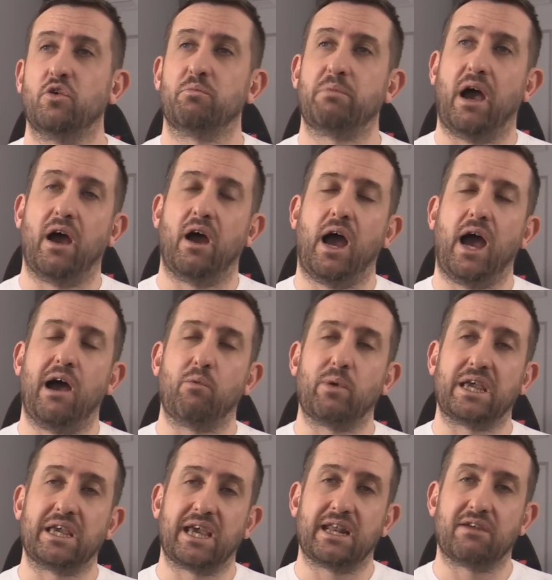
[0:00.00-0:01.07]
But we
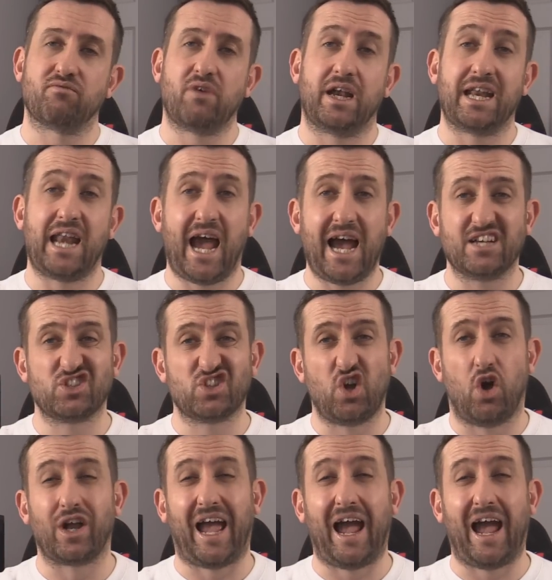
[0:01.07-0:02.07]
can get it running at stock